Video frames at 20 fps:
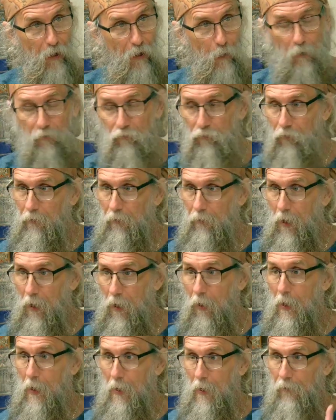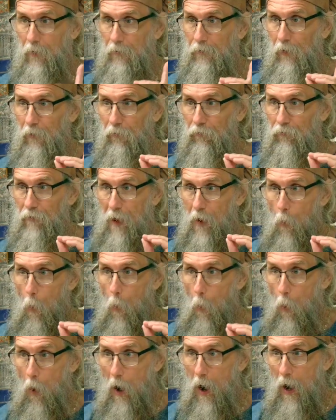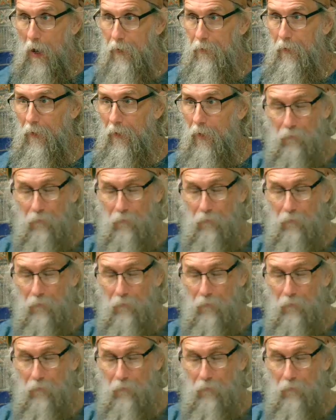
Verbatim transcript: I want you to know that there is not one